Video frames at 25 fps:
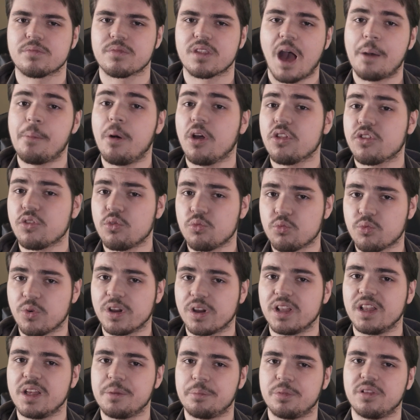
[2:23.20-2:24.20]
I'm also
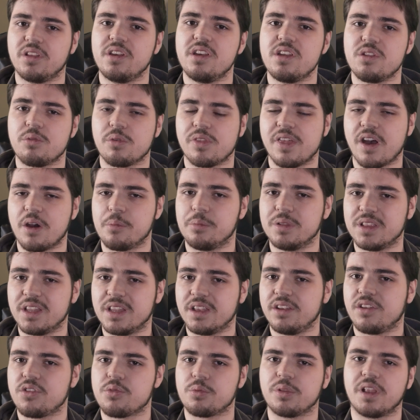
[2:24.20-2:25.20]
really pleased with how Belinda's